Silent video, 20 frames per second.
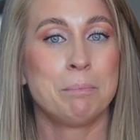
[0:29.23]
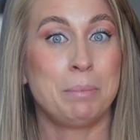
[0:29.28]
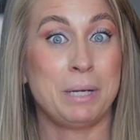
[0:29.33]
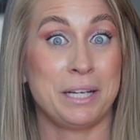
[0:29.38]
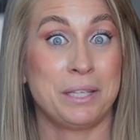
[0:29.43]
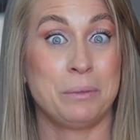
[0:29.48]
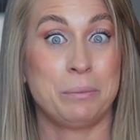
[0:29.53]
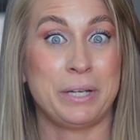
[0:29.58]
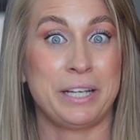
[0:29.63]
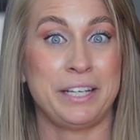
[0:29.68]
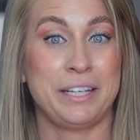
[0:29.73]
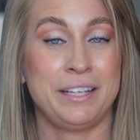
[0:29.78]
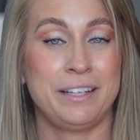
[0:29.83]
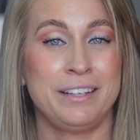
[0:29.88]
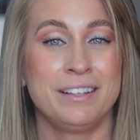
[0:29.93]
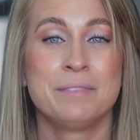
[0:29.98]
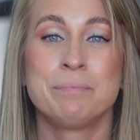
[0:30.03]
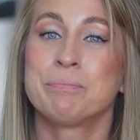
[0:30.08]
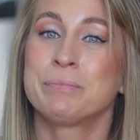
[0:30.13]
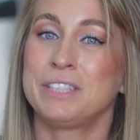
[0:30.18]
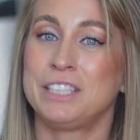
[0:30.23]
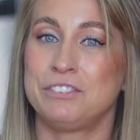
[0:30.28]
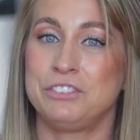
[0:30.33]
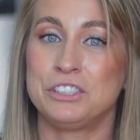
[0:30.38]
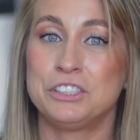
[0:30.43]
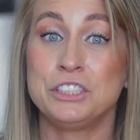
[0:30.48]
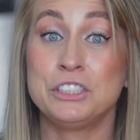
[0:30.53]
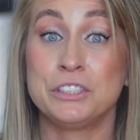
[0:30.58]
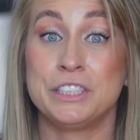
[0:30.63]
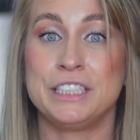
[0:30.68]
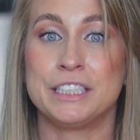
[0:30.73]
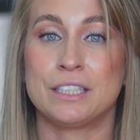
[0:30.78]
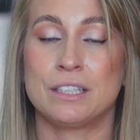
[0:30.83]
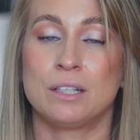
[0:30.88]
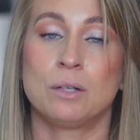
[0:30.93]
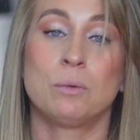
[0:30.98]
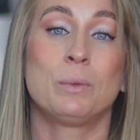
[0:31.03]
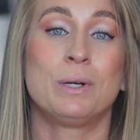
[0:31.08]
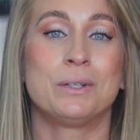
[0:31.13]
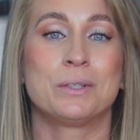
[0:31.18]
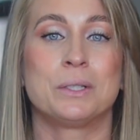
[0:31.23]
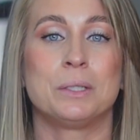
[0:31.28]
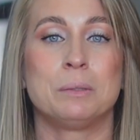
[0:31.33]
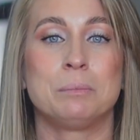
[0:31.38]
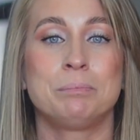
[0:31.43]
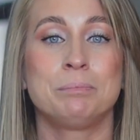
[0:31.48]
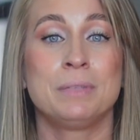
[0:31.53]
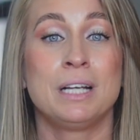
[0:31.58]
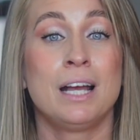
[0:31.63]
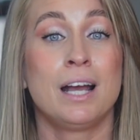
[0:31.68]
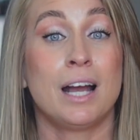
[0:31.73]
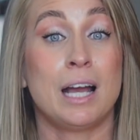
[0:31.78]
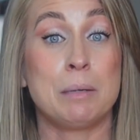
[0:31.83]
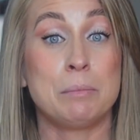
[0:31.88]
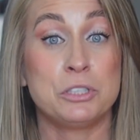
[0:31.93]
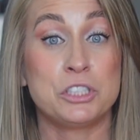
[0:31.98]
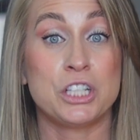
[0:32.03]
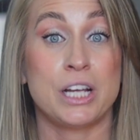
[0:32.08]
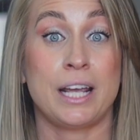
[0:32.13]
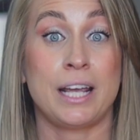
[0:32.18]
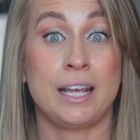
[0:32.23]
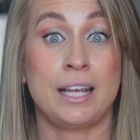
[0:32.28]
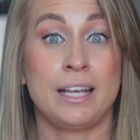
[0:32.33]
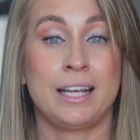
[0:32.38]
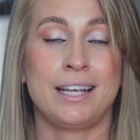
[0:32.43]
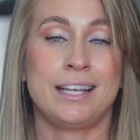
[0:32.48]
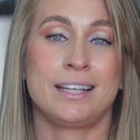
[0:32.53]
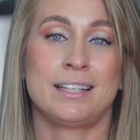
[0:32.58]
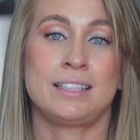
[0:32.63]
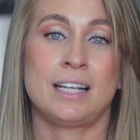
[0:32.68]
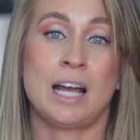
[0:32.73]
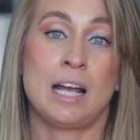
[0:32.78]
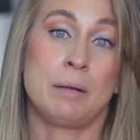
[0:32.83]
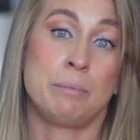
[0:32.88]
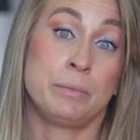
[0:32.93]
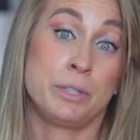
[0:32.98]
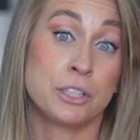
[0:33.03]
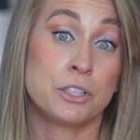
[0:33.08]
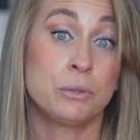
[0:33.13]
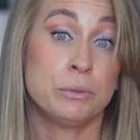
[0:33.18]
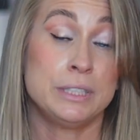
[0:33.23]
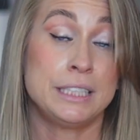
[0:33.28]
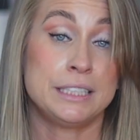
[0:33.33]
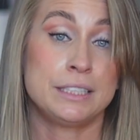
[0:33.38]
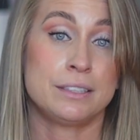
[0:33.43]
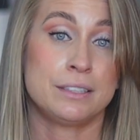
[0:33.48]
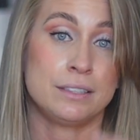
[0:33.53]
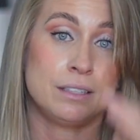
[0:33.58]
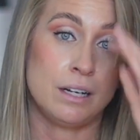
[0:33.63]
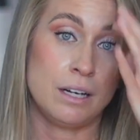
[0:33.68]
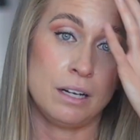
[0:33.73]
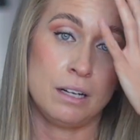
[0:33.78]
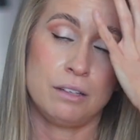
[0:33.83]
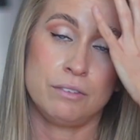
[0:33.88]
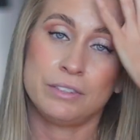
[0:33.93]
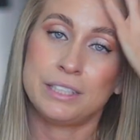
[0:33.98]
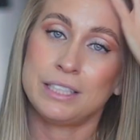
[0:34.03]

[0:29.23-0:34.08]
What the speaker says: By the way, if you're new here, welcome. I'm Jay, and I'm the creator of